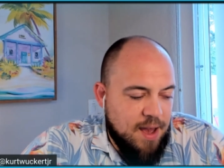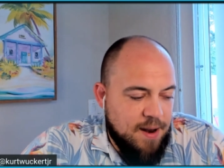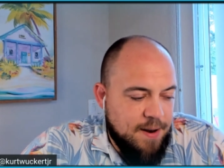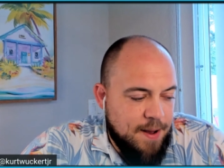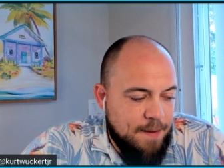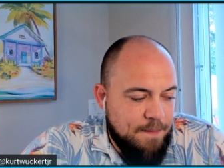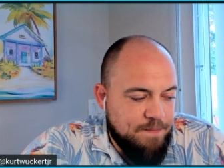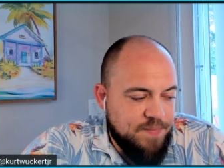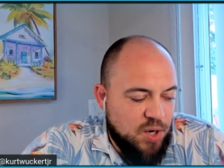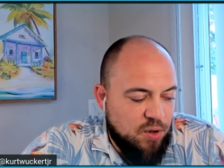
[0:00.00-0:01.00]
and,
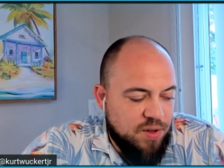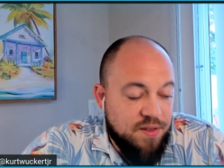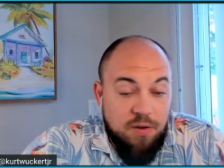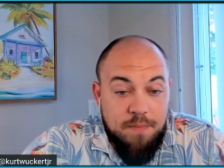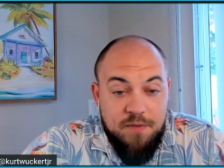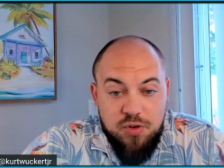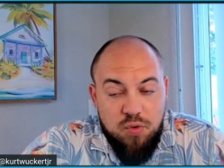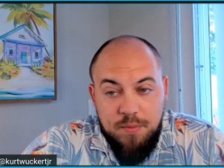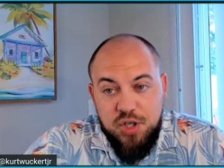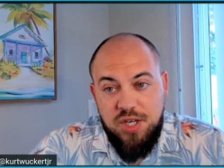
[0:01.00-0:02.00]
Ethereum
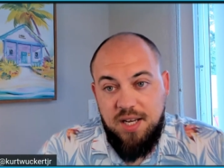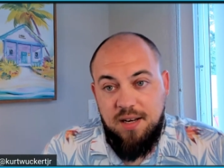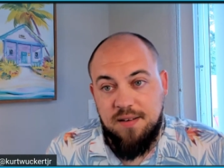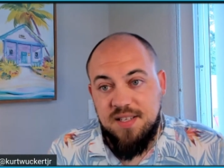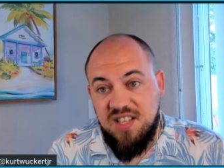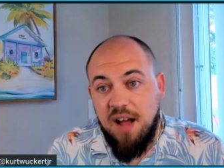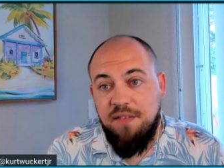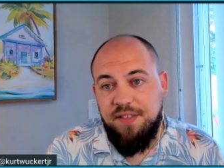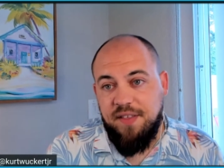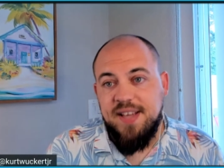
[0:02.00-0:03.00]
virtual machine
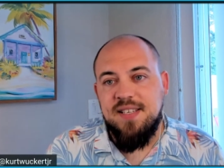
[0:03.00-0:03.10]
stuff.